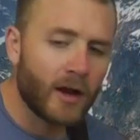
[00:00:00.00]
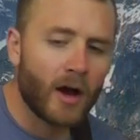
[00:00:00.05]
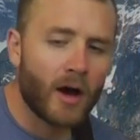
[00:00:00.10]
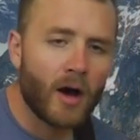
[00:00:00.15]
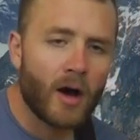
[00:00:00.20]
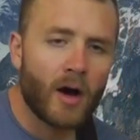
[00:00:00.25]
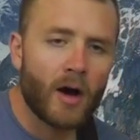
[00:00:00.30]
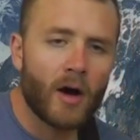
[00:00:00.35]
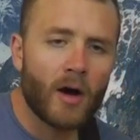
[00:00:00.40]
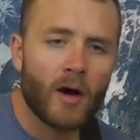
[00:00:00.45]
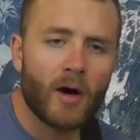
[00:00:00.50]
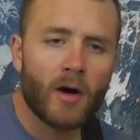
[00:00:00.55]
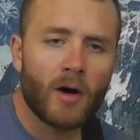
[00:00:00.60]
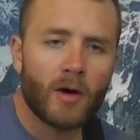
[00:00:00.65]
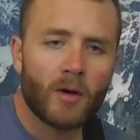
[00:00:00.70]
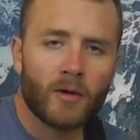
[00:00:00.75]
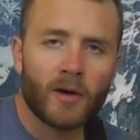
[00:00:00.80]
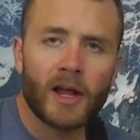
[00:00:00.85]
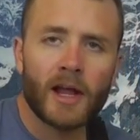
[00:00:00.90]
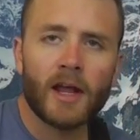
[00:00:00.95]

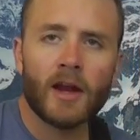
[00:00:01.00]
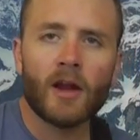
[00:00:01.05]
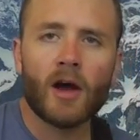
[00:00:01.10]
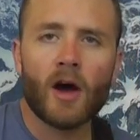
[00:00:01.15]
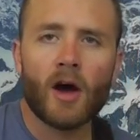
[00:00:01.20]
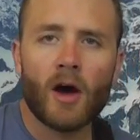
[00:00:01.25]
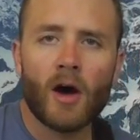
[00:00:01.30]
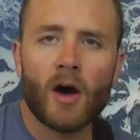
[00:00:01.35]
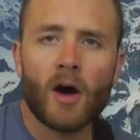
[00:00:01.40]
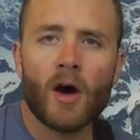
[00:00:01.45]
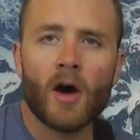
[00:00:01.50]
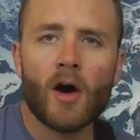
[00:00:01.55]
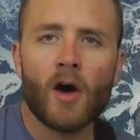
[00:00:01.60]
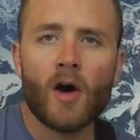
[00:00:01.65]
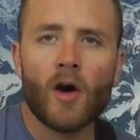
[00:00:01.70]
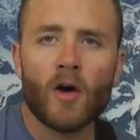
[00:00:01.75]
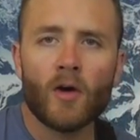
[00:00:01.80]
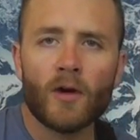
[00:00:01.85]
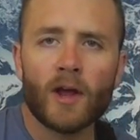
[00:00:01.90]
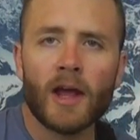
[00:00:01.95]
on and
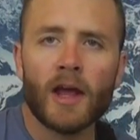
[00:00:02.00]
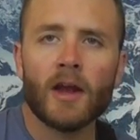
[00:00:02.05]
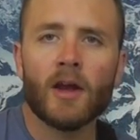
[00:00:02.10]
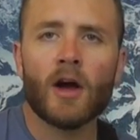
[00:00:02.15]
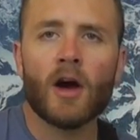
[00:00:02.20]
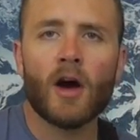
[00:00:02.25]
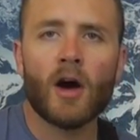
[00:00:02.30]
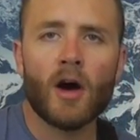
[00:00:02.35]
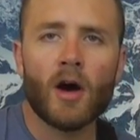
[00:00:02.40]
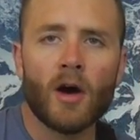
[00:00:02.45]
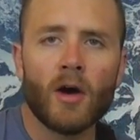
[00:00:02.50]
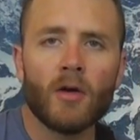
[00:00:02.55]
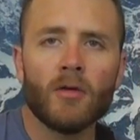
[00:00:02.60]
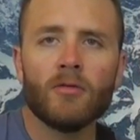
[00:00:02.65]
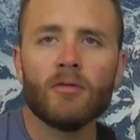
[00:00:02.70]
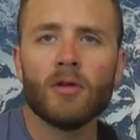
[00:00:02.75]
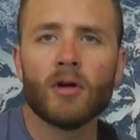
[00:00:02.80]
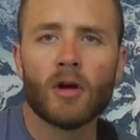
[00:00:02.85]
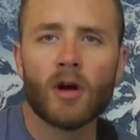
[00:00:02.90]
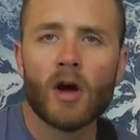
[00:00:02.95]
on and on.
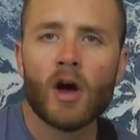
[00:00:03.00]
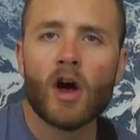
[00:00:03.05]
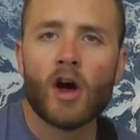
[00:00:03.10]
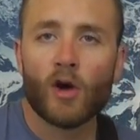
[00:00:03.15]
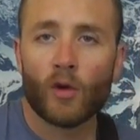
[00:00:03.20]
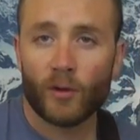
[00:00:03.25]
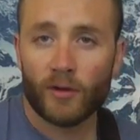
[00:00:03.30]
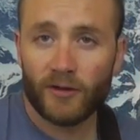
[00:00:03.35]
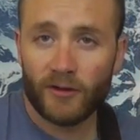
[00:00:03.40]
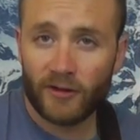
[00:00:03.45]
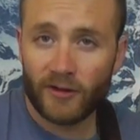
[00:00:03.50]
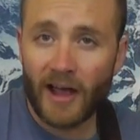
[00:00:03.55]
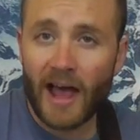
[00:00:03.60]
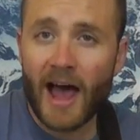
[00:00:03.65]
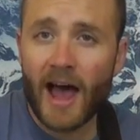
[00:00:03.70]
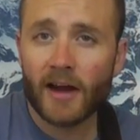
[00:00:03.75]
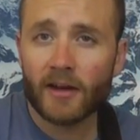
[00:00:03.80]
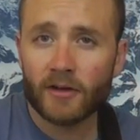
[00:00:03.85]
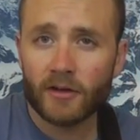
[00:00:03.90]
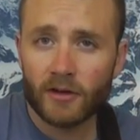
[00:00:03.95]
What
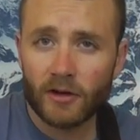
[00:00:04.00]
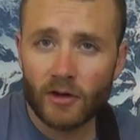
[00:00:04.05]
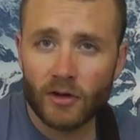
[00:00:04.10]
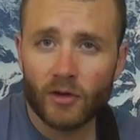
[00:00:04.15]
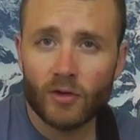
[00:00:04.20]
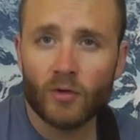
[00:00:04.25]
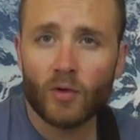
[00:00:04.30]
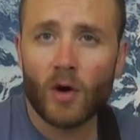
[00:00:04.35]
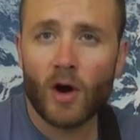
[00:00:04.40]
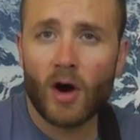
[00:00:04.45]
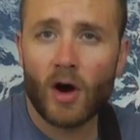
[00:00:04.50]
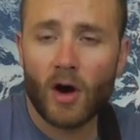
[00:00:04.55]
side are you on?